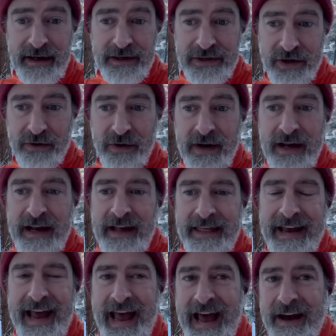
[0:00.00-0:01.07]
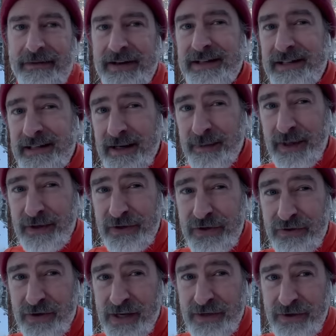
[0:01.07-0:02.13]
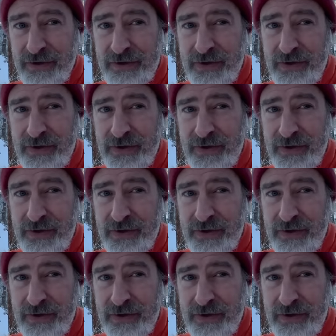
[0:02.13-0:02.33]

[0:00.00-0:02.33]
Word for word: So they have a similar structure